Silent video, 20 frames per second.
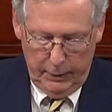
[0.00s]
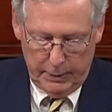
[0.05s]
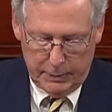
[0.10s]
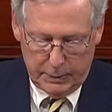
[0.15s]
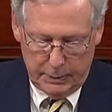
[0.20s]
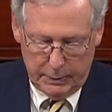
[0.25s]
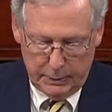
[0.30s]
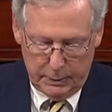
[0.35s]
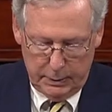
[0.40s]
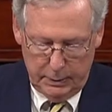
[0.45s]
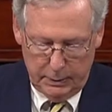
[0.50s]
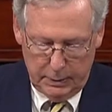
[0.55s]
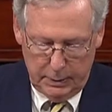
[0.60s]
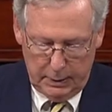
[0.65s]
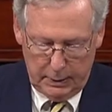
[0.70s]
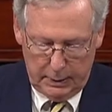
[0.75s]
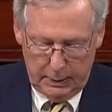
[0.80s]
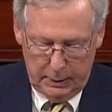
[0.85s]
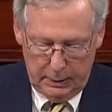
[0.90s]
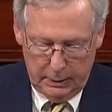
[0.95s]
instance,
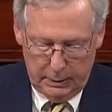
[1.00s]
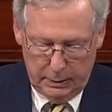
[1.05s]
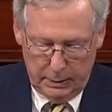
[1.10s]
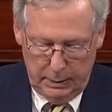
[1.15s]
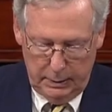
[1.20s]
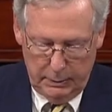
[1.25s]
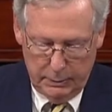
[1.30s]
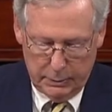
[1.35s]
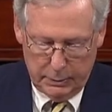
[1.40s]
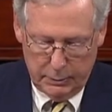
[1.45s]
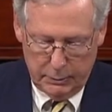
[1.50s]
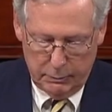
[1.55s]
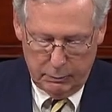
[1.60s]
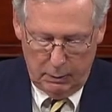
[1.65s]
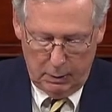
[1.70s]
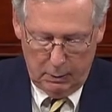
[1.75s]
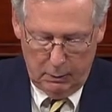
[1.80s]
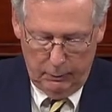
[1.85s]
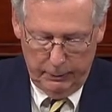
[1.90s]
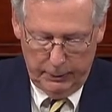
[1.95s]
Kentucky continues to
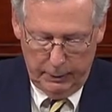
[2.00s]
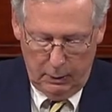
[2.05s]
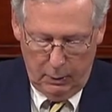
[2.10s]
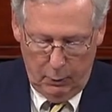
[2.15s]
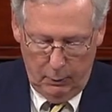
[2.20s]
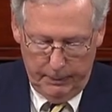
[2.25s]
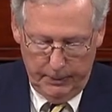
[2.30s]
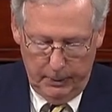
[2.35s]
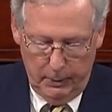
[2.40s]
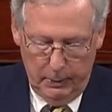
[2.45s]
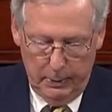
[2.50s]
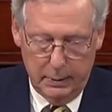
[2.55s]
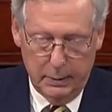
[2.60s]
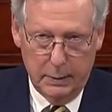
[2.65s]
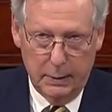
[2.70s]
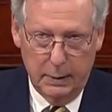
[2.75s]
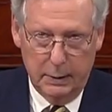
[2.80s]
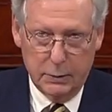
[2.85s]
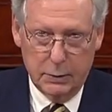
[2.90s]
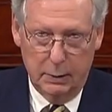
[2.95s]
struggle with the opioid
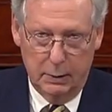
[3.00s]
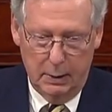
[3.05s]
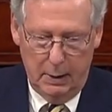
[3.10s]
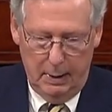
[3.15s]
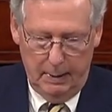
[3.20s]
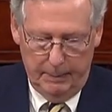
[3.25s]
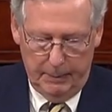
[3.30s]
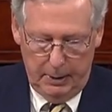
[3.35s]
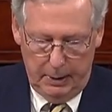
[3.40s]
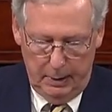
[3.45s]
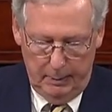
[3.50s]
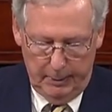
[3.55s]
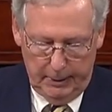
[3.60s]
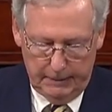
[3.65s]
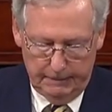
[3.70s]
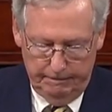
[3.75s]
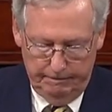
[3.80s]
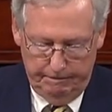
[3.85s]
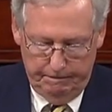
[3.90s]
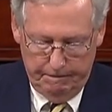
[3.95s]
addiction epidemic
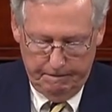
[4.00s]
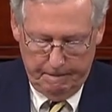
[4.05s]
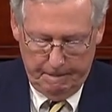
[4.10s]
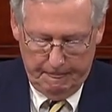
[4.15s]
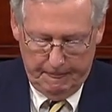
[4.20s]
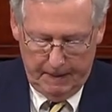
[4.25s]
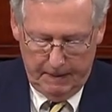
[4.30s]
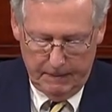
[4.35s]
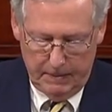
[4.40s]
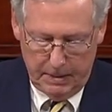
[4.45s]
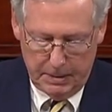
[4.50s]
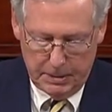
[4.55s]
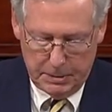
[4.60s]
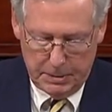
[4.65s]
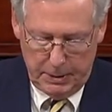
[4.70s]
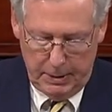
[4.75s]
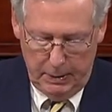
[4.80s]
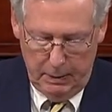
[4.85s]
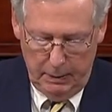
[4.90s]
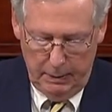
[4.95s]
that is
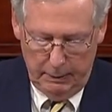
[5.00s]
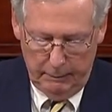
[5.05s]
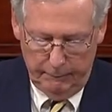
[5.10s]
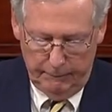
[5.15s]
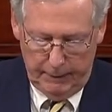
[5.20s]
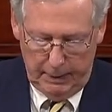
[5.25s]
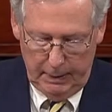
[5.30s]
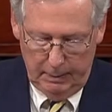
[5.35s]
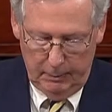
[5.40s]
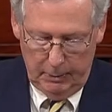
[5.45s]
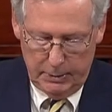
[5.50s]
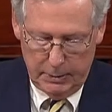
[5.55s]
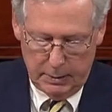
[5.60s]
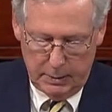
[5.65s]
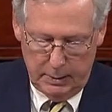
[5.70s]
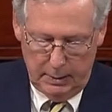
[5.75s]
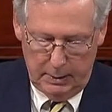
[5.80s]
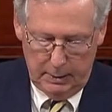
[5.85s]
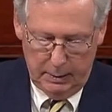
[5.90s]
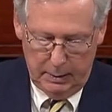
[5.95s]
tearing families
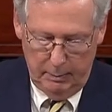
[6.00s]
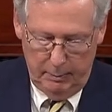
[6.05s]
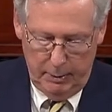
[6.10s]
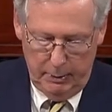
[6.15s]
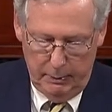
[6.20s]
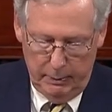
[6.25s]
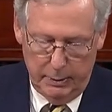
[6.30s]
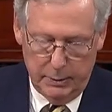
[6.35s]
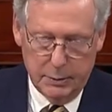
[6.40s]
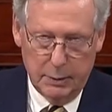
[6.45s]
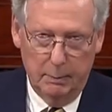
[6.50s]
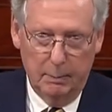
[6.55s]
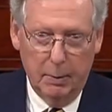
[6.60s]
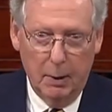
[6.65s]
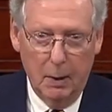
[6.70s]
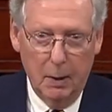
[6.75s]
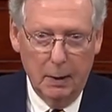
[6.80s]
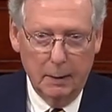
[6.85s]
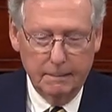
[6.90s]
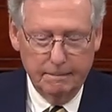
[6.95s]
and communities
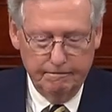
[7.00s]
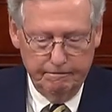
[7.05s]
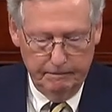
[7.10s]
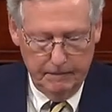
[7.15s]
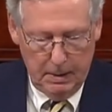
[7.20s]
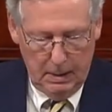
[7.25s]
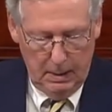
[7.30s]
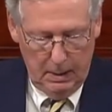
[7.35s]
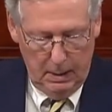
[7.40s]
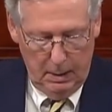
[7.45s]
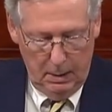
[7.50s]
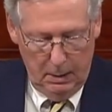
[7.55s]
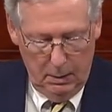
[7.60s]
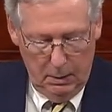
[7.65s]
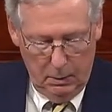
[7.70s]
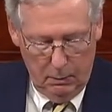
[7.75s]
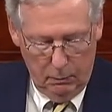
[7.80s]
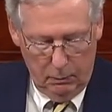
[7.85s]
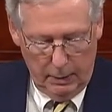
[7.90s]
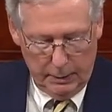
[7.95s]
apart.
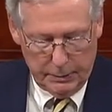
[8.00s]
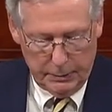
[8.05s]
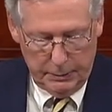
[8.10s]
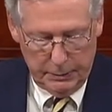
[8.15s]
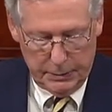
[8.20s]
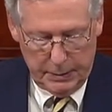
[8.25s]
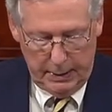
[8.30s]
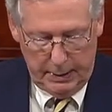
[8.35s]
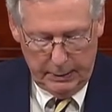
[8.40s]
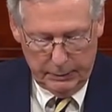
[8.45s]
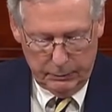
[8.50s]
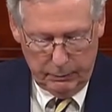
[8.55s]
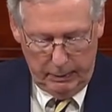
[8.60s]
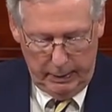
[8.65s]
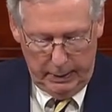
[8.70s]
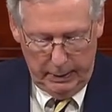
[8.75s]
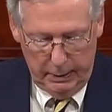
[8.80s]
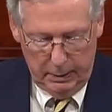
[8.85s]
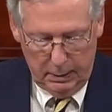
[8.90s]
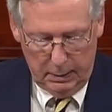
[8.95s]
Russell stands
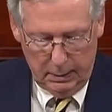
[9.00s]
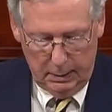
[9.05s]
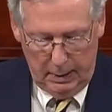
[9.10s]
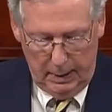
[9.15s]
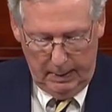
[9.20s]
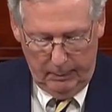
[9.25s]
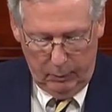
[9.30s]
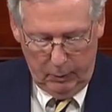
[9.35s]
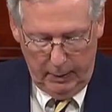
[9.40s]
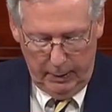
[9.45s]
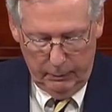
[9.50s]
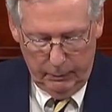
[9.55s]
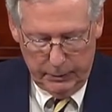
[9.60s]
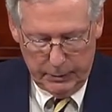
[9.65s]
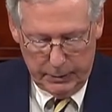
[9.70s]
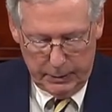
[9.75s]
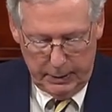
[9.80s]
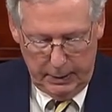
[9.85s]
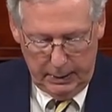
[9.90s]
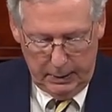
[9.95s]
ready to collaborate with
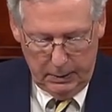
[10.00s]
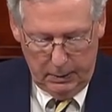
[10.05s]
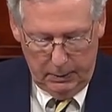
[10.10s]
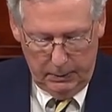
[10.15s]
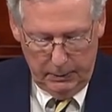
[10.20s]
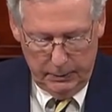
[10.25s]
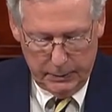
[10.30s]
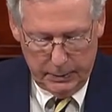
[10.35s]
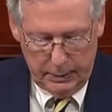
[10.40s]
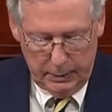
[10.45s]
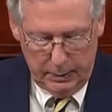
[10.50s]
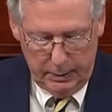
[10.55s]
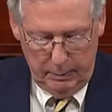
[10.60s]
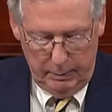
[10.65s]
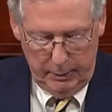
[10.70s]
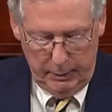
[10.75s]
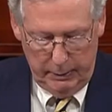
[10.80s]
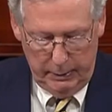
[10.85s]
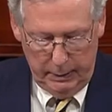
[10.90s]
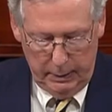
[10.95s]
stakeholders and
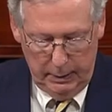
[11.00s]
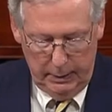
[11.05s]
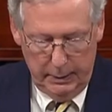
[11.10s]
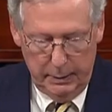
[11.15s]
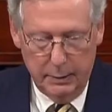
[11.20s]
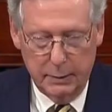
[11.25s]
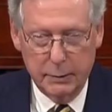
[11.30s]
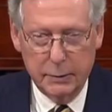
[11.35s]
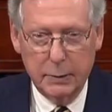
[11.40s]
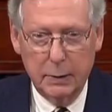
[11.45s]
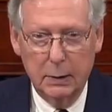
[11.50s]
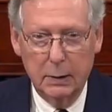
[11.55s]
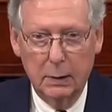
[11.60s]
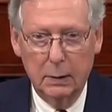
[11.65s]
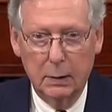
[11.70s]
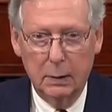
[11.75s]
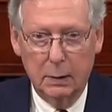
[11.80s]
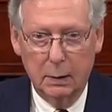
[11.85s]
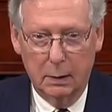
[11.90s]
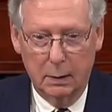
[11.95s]
community leaders
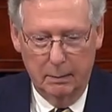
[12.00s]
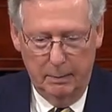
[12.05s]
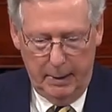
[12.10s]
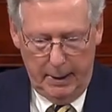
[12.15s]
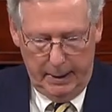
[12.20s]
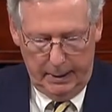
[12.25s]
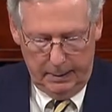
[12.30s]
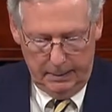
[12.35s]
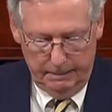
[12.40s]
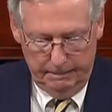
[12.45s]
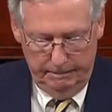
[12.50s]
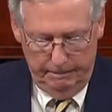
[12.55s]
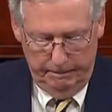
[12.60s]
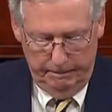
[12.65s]
to combat it.